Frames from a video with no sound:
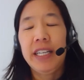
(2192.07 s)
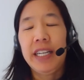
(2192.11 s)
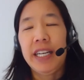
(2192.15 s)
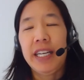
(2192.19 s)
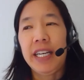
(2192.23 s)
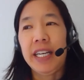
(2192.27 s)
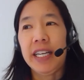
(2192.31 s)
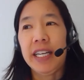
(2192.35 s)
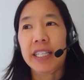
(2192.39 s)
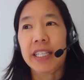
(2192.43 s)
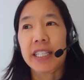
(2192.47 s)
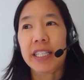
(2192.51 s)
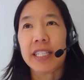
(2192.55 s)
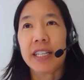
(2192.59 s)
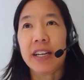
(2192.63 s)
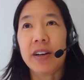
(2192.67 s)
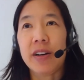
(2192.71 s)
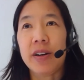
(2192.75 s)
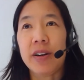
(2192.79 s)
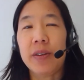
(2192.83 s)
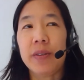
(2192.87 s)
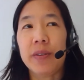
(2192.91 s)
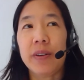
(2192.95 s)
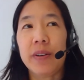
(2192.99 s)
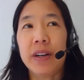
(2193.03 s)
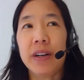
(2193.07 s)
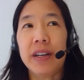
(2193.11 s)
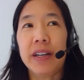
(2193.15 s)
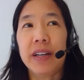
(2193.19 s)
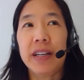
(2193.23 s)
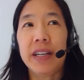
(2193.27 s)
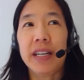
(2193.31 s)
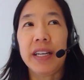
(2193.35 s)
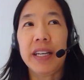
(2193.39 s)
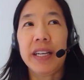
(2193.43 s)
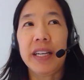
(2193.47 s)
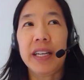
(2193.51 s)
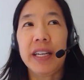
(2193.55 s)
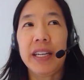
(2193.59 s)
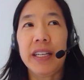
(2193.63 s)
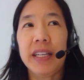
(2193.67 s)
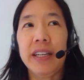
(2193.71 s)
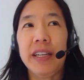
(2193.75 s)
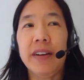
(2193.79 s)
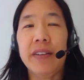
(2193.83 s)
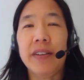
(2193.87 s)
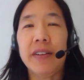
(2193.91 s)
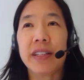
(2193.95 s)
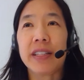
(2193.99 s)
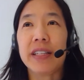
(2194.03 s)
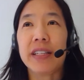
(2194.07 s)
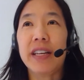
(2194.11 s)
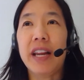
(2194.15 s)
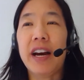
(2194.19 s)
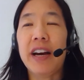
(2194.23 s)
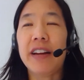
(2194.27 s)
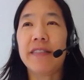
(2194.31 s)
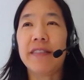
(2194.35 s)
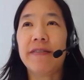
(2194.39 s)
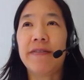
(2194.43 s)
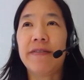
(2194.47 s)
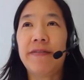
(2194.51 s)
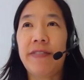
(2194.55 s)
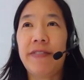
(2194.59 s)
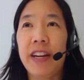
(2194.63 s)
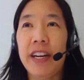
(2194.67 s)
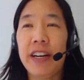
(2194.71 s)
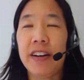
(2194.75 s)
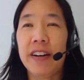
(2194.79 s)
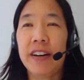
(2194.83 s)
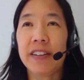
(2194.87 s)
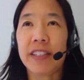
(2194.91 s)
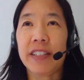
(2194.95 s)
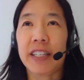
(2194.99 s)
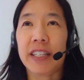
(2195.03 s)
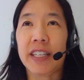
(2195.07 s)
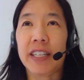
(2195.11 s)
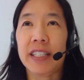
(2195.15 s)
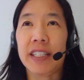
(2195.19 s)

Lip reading: And so, it's not fair to